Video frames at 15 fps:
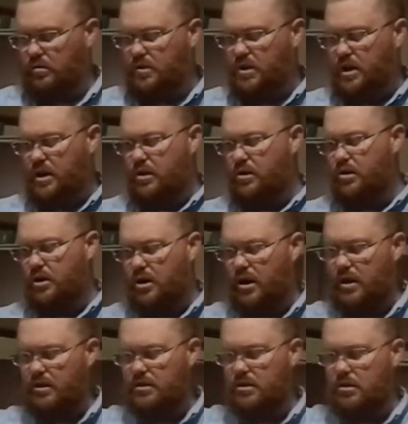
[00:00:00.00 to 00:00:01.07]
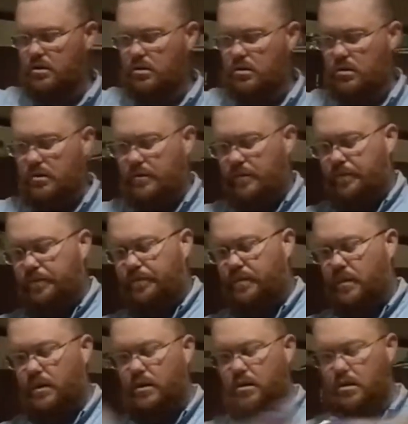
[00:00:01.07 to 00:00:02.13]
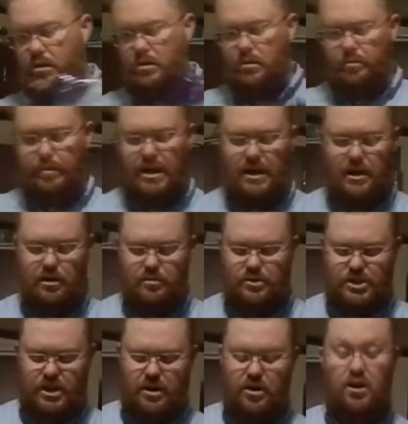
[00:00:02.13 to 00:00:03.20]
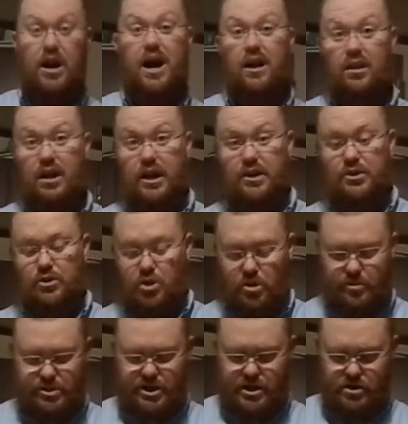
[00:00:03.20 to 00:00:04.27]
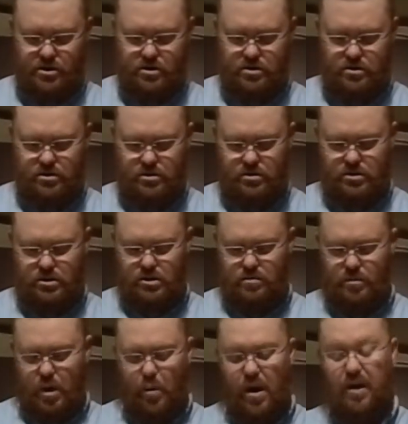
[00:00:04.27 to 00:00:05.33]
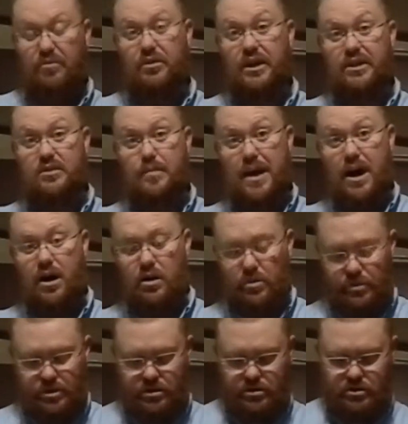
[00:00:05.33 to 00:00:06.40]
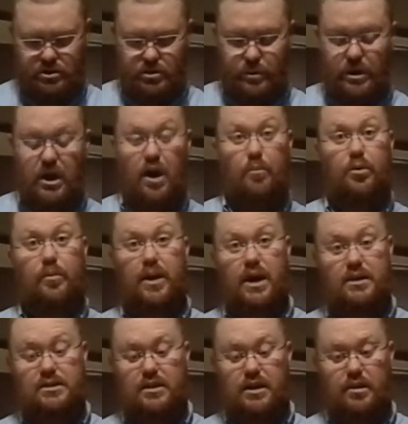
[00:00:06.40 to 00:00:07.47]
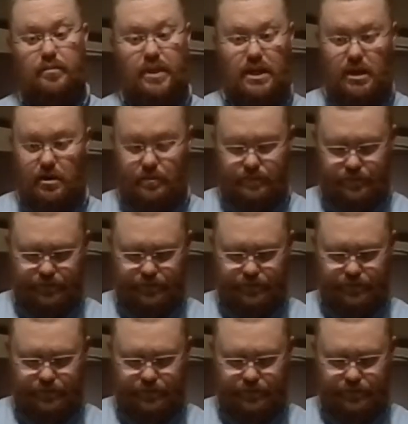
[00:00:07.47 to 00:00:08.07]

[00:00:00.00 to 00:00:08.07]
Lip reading: Tater tots. Medium cheddar. I like sharp cheddar. My wife likes mild, so we compromise and get medium.